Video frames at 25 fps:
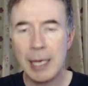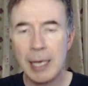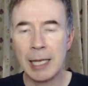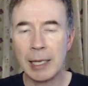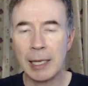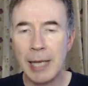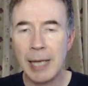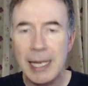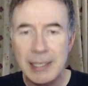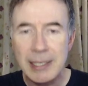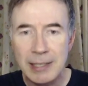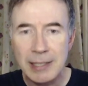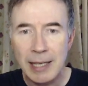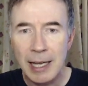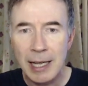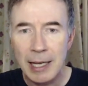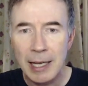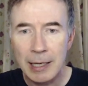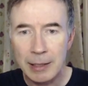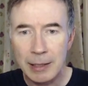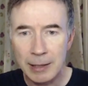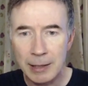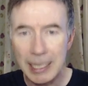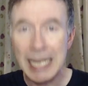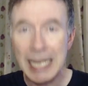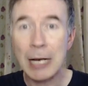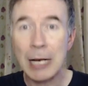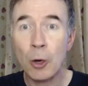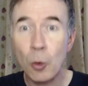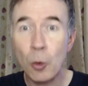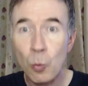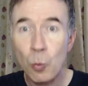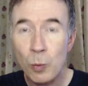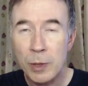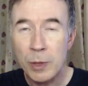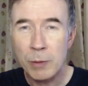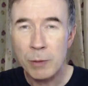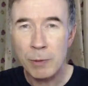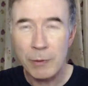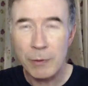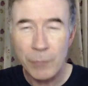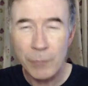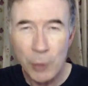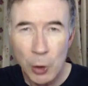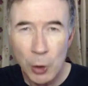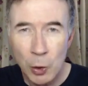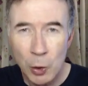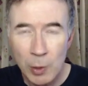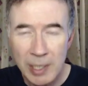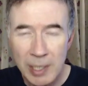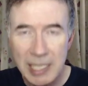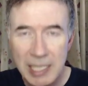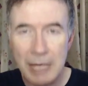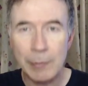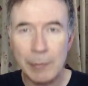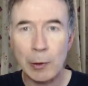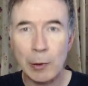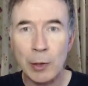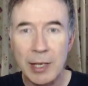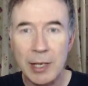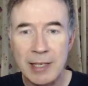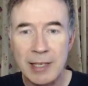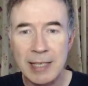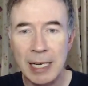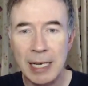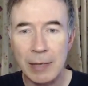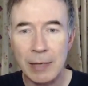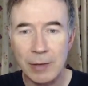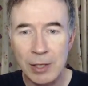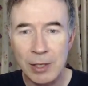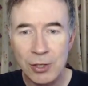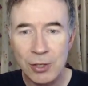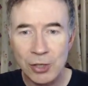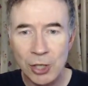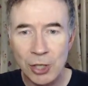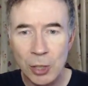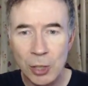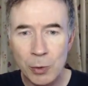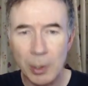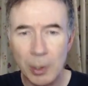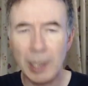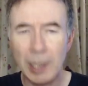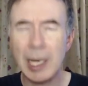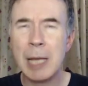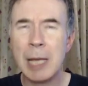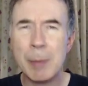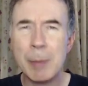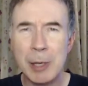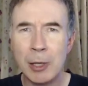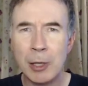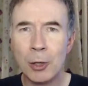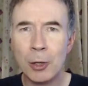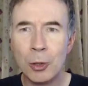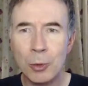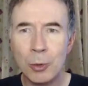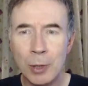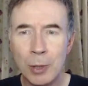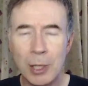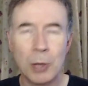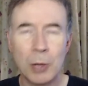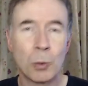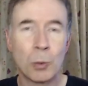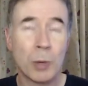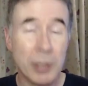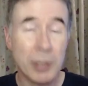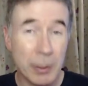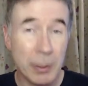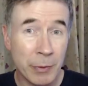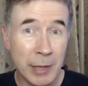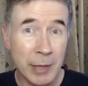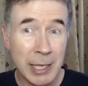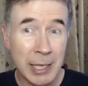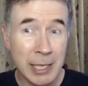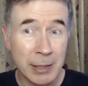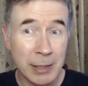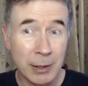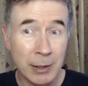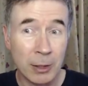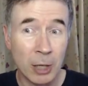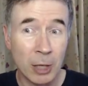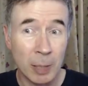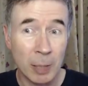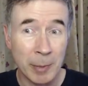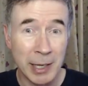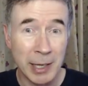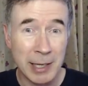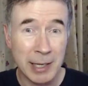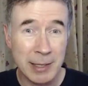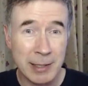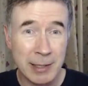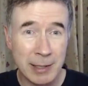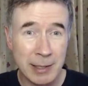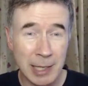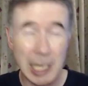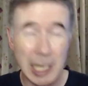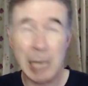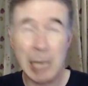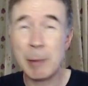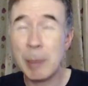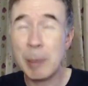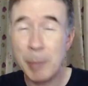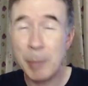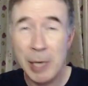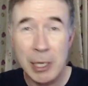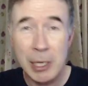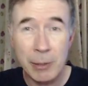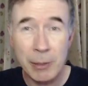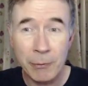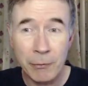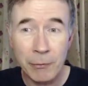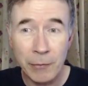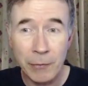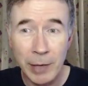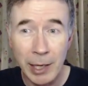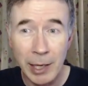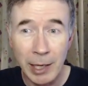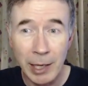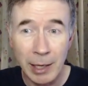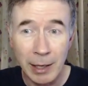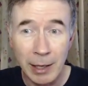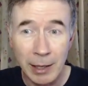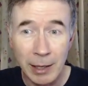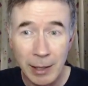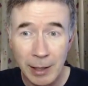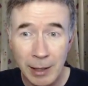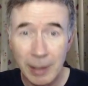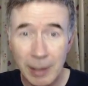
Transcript: Let's get on with the review. Let's have a look inside the issue. Let me know what you think in the comments. Am I being unfair?